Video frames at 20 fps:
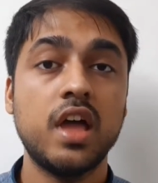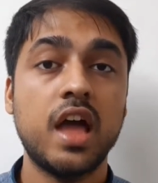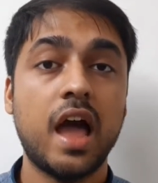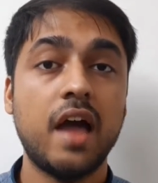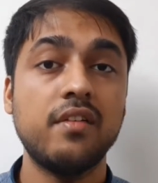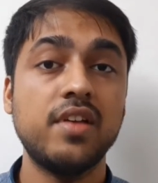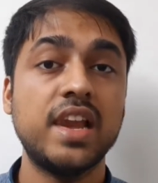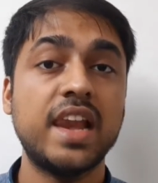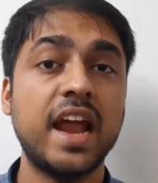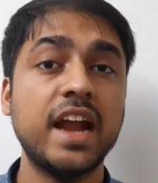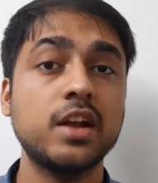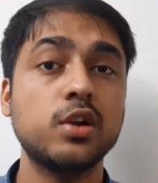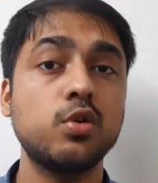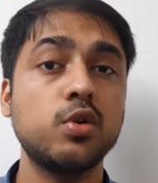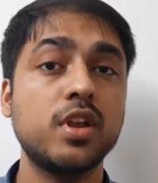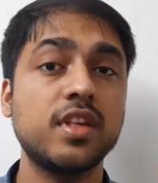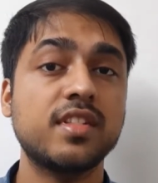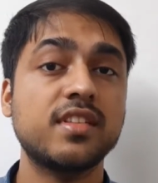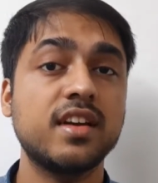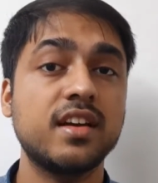I will like to
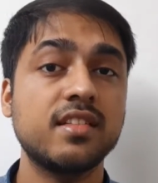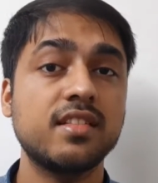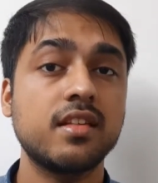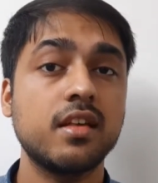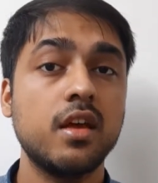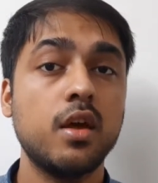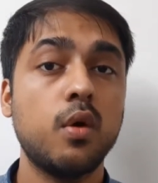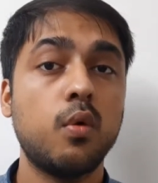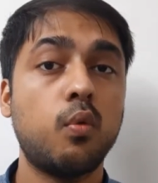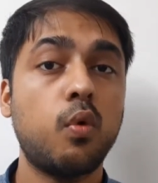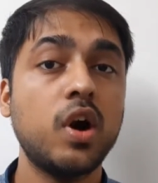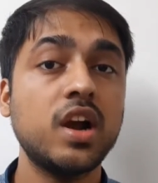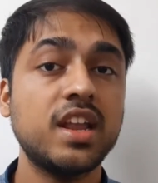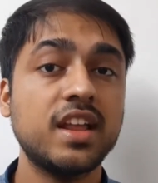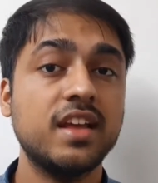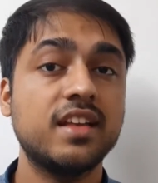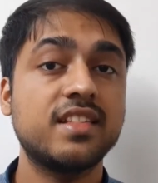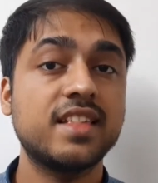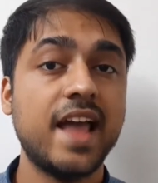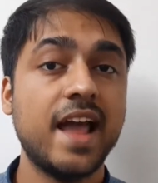discuss what
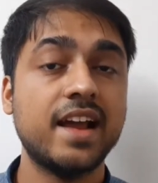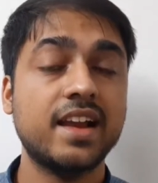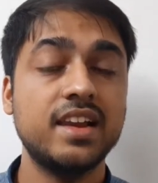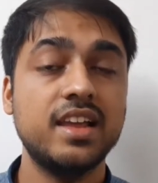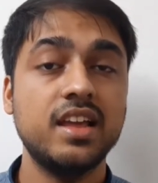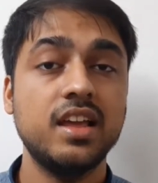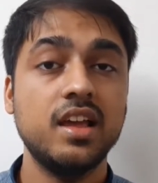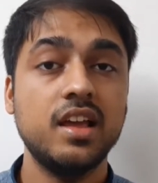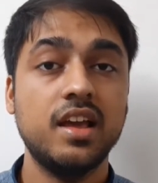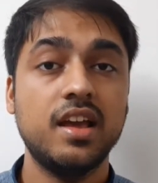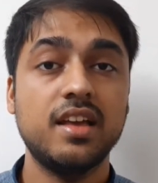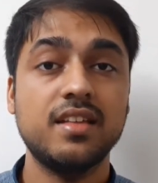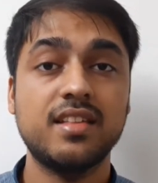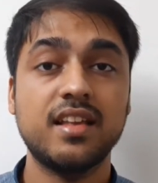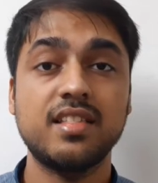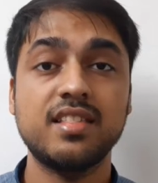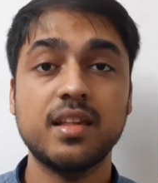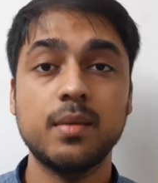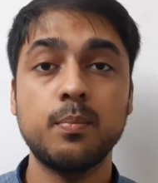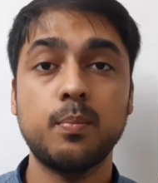exactly is
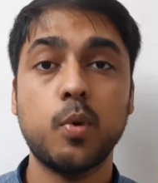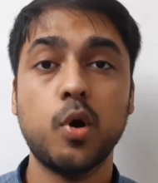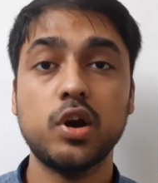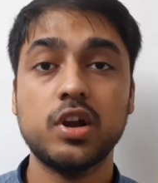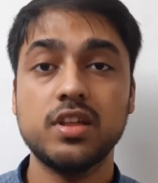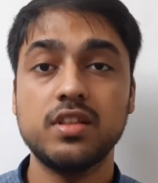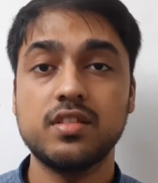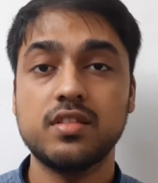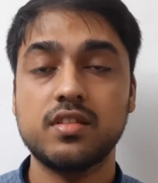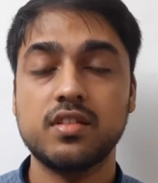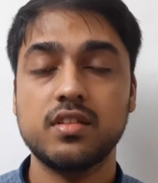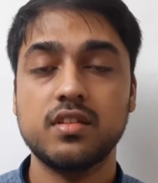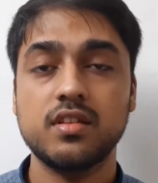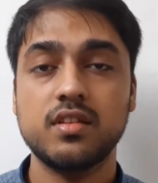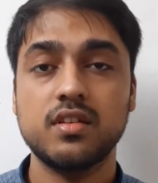its importance.